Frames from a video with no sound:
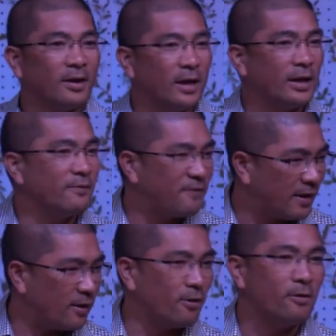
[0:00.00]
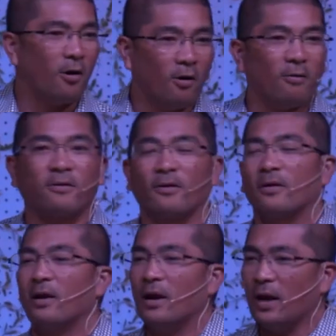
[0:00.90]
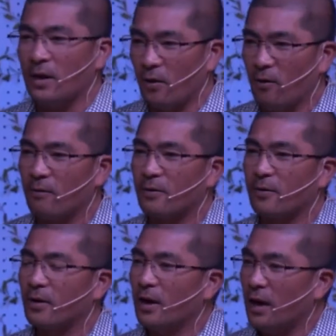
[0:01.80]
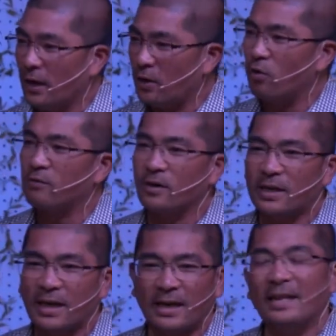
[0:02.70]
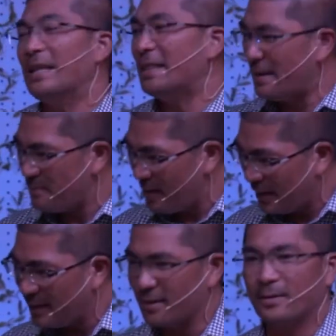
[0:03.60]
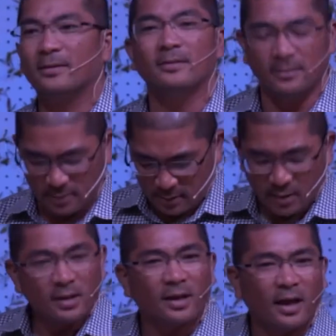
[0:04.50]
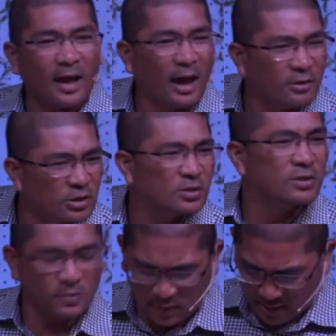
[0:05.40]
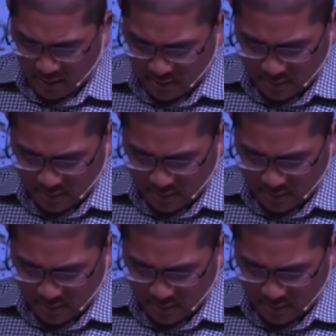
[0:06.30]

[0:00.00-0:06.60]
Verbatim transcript: and fail over and over and over again, and then they made it. How did you do that?